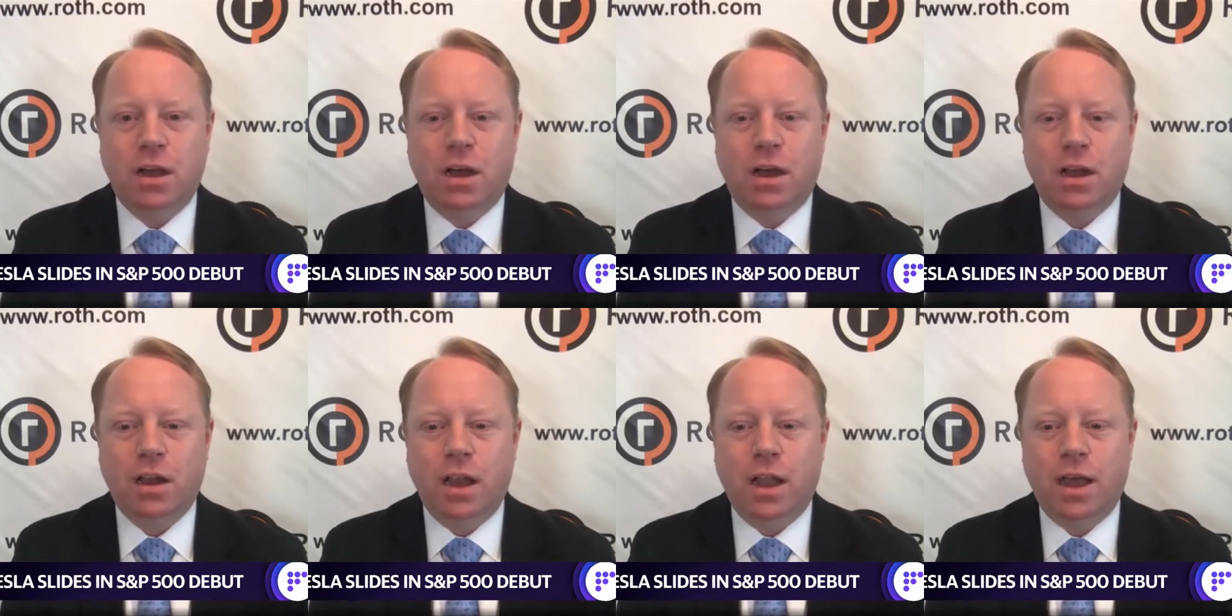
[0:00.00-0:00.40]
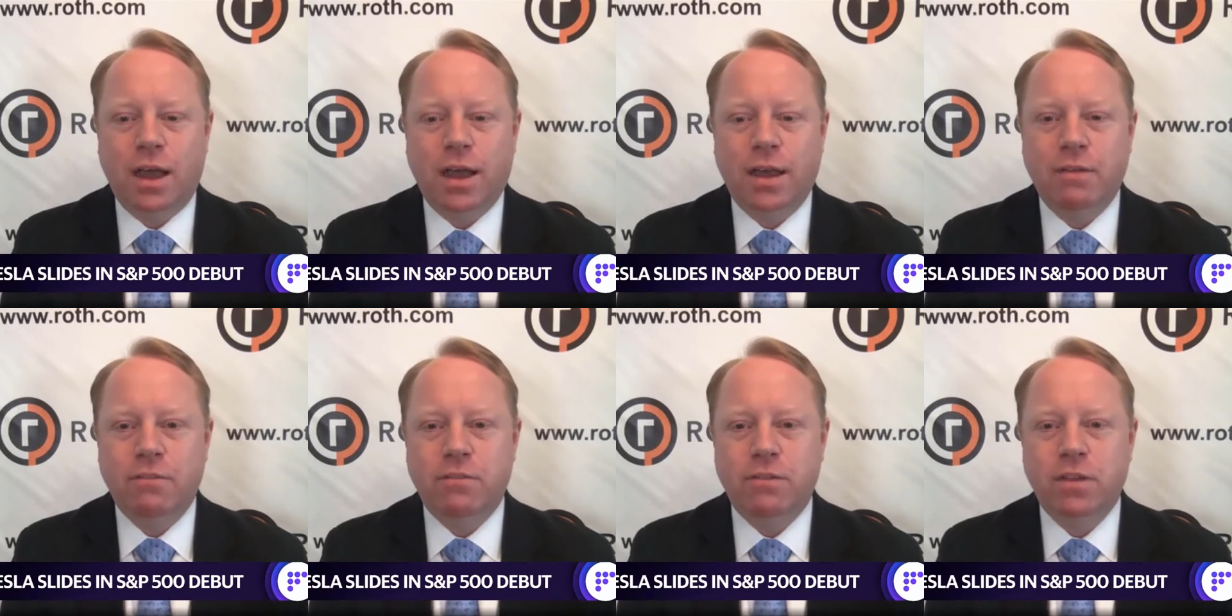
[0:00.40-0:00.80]

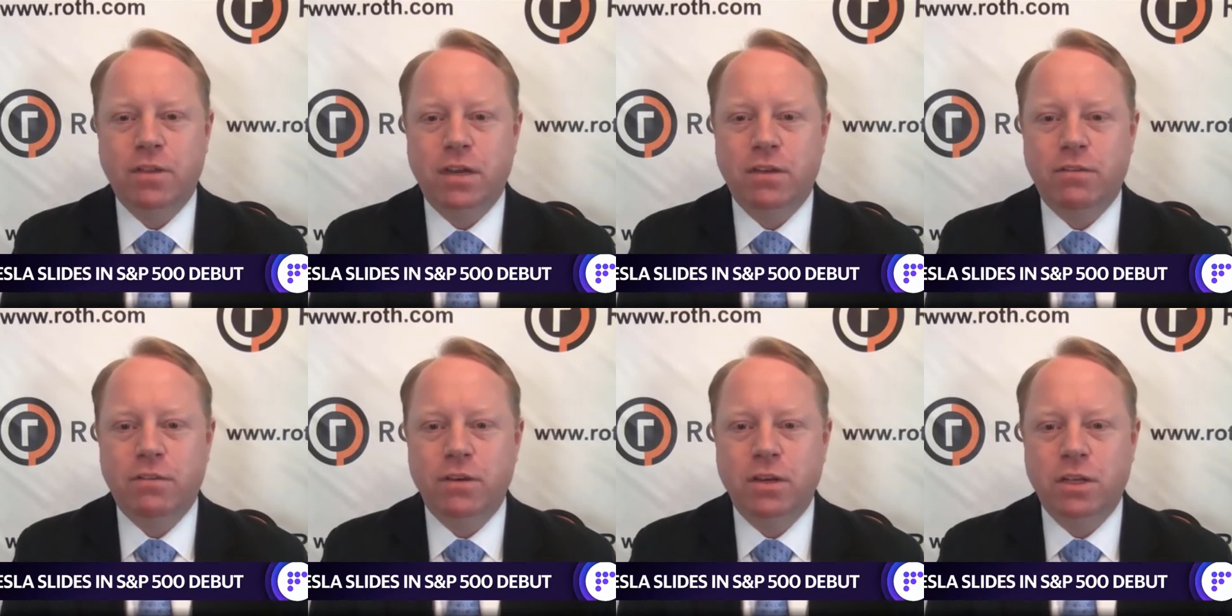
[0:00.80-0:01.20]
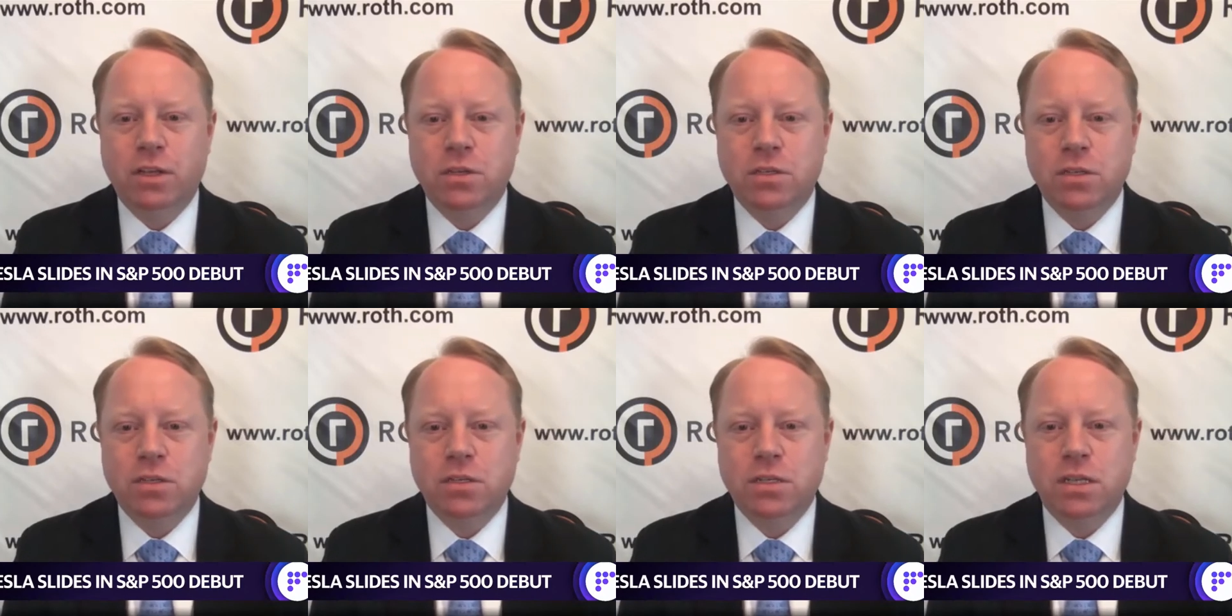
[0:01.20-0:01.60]
online from the different
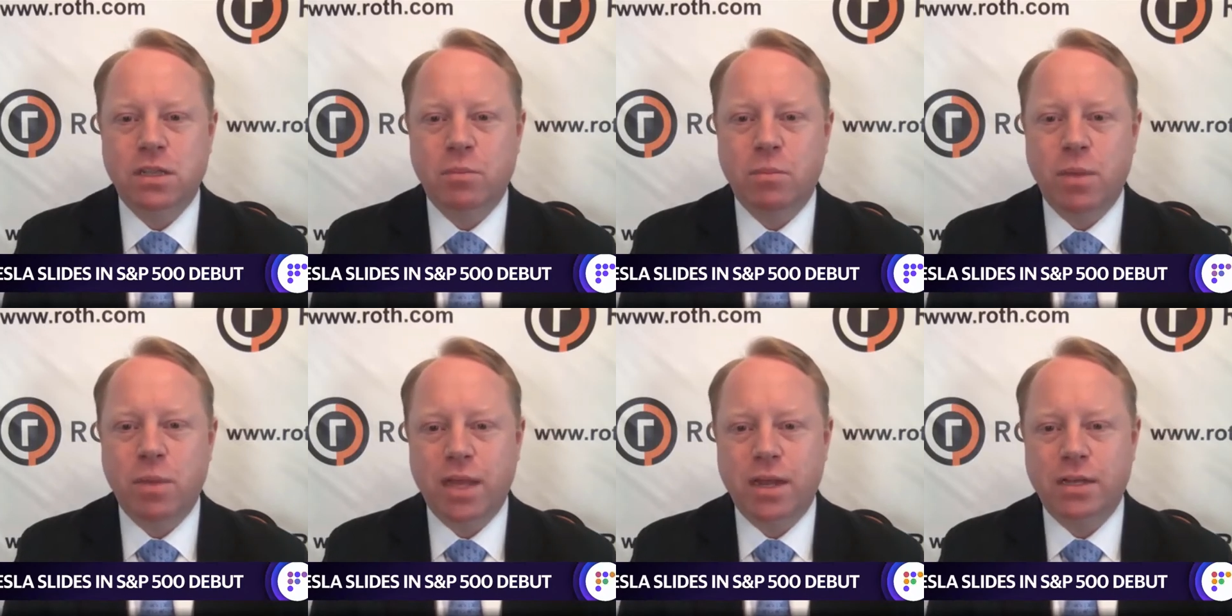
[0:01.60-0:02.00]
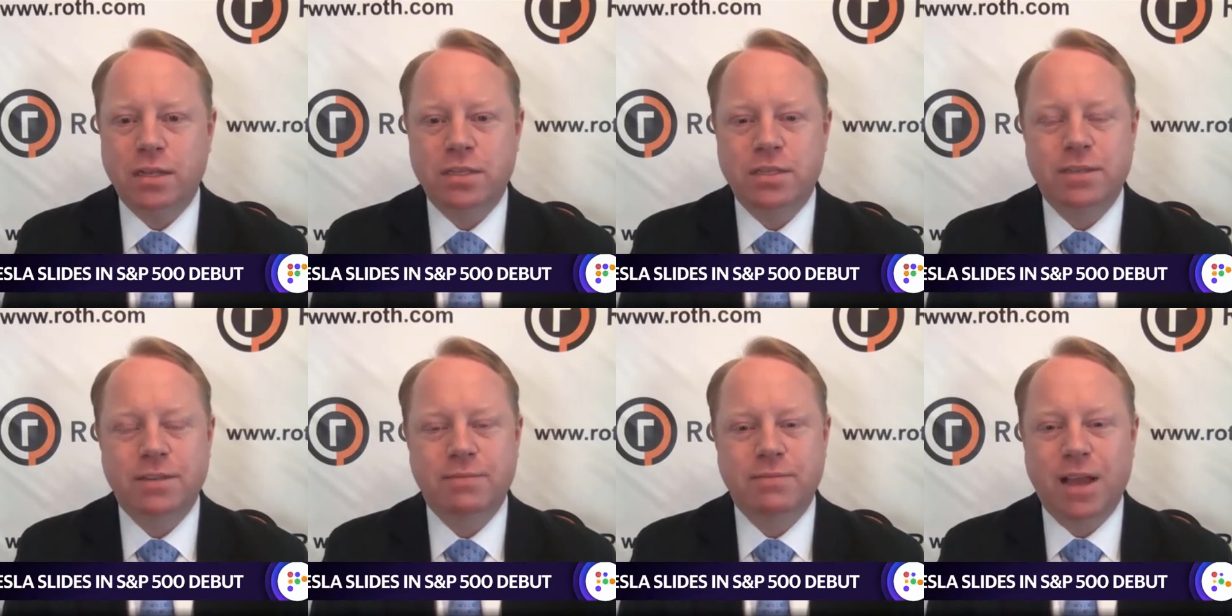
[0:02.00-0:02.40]
users in the
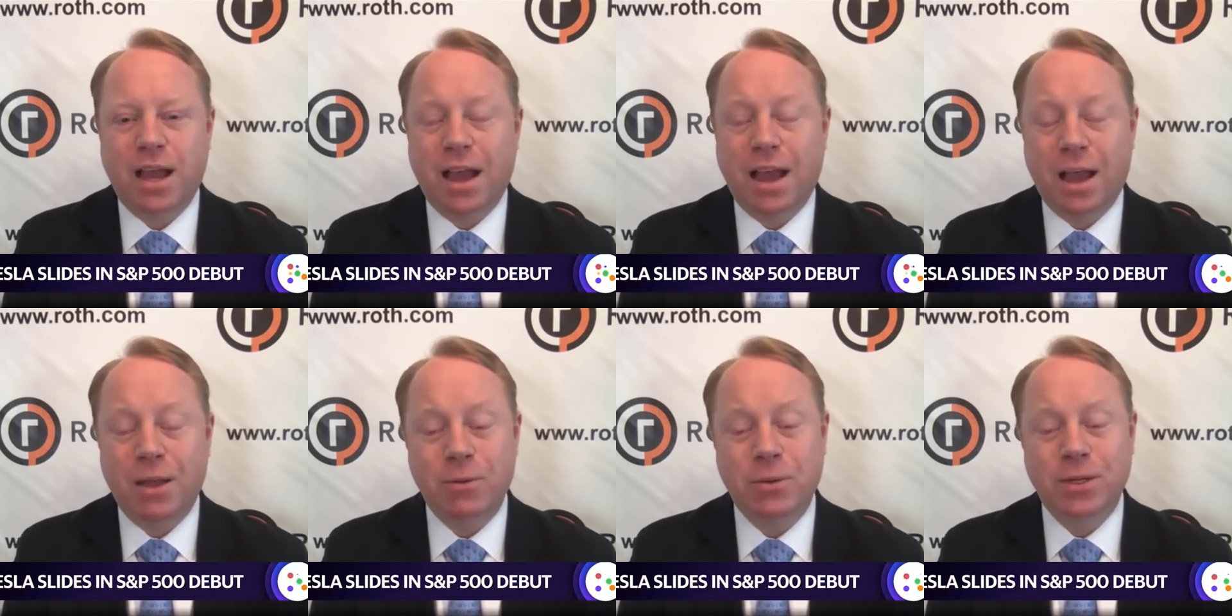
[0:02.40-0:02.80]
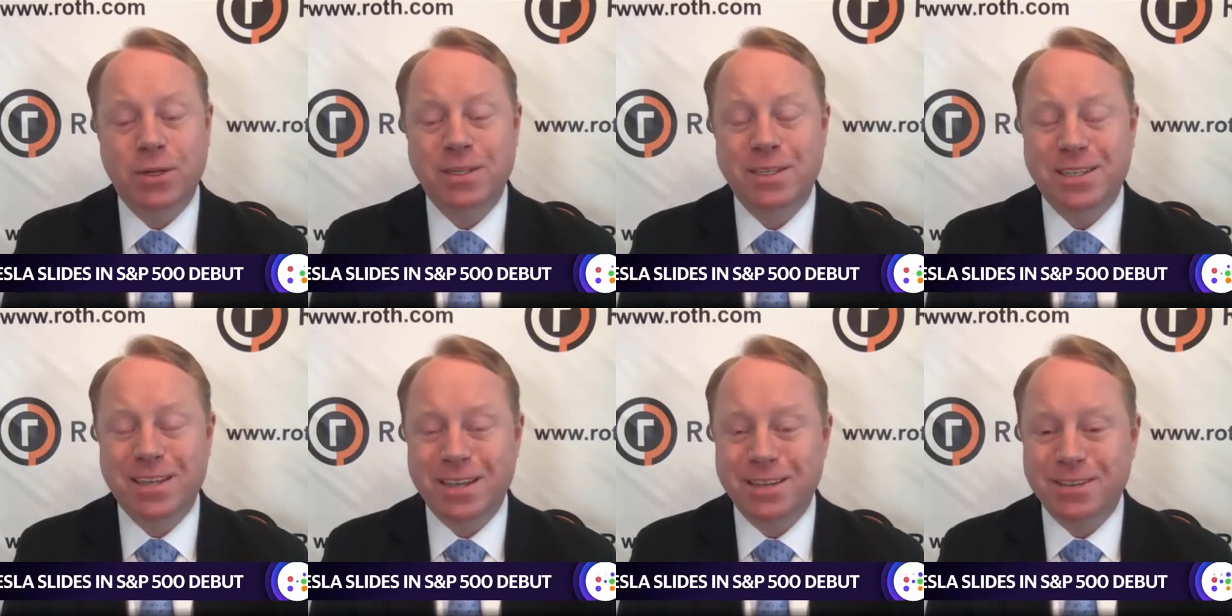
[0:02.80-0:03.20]
betas i wouldn't
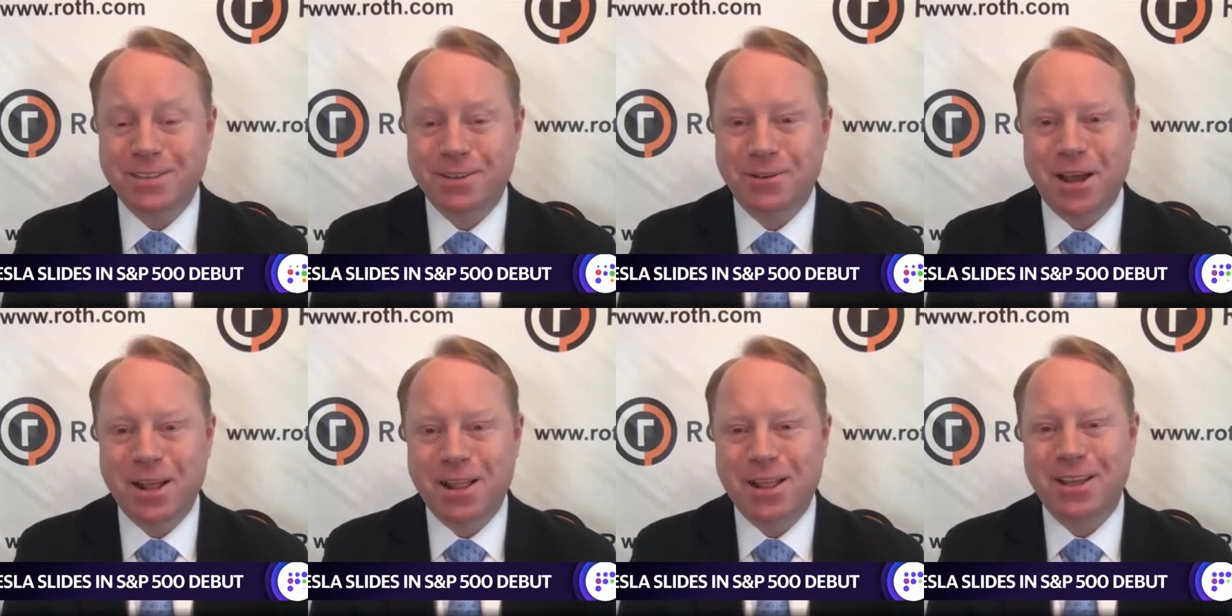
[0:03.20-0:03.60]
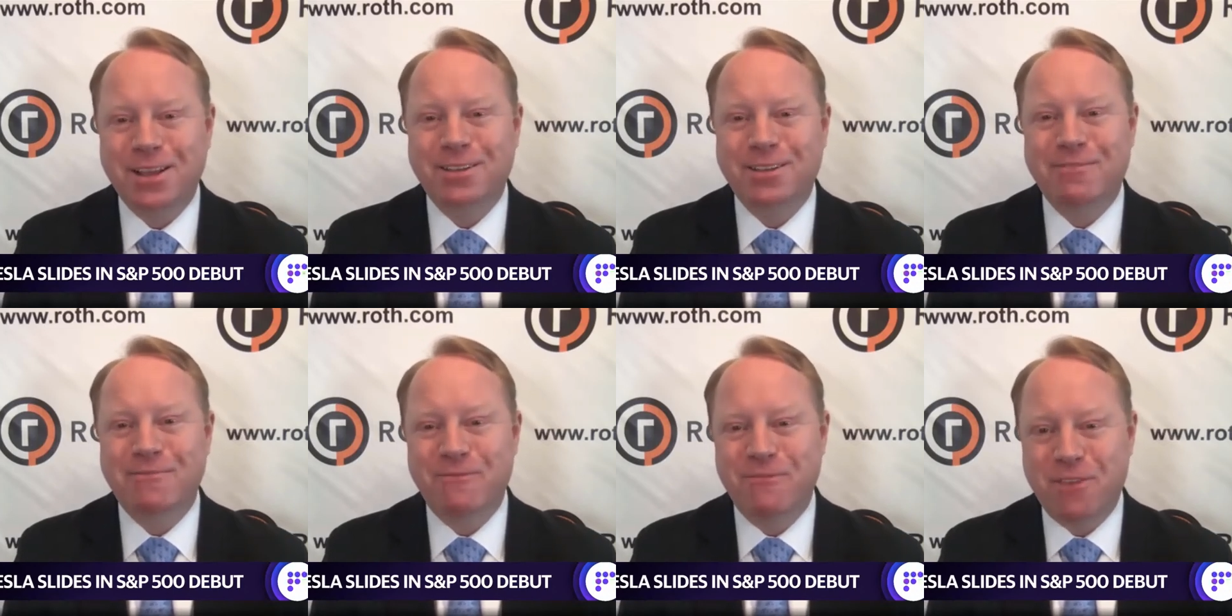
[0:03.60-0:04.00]
say so i think
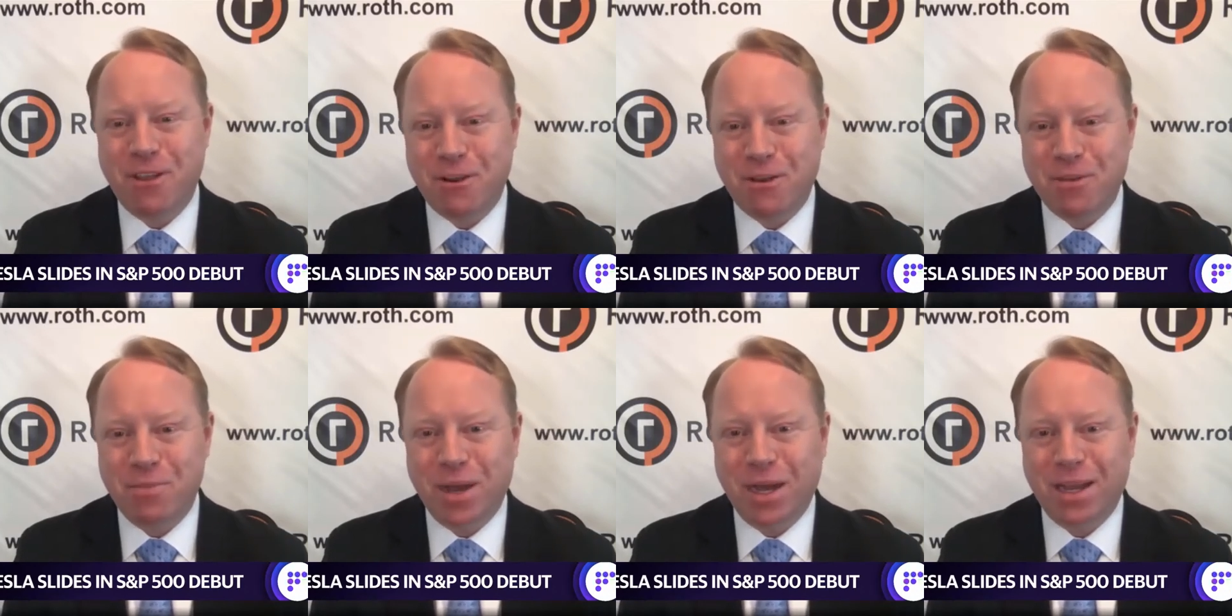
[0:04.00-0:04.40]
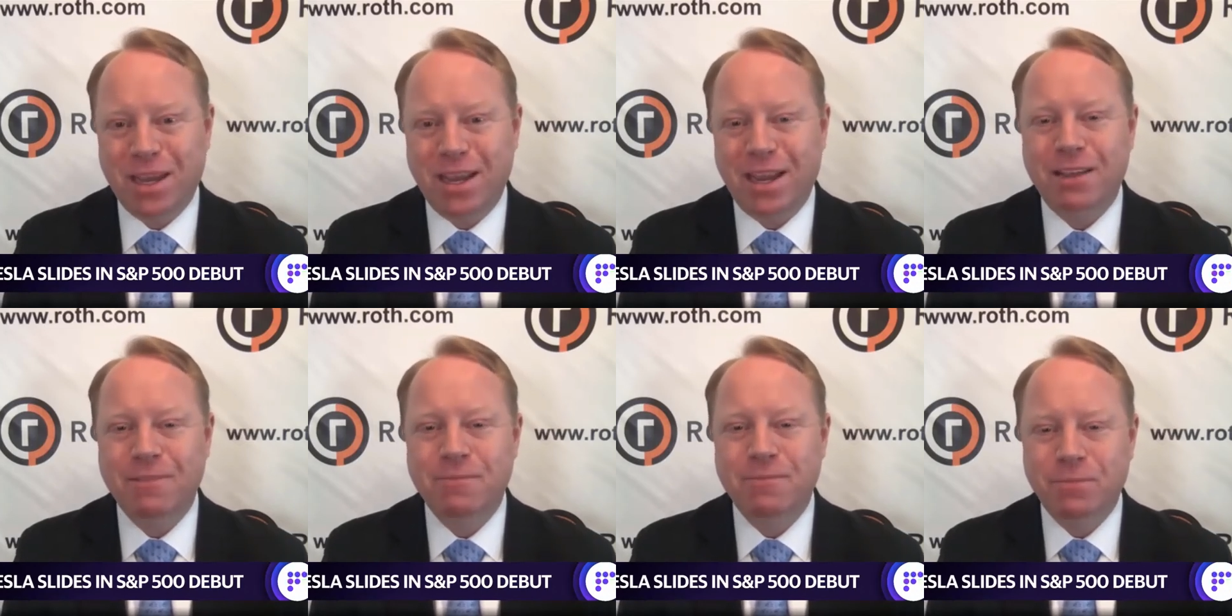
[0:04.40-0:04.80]
it's very
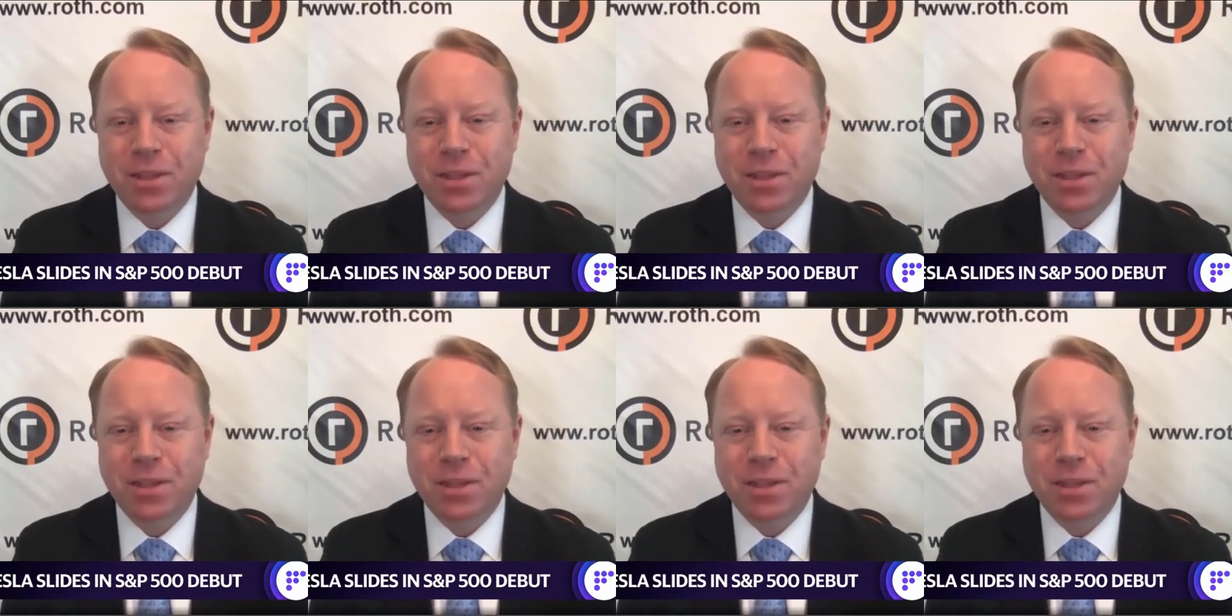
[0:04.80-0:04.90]
buggy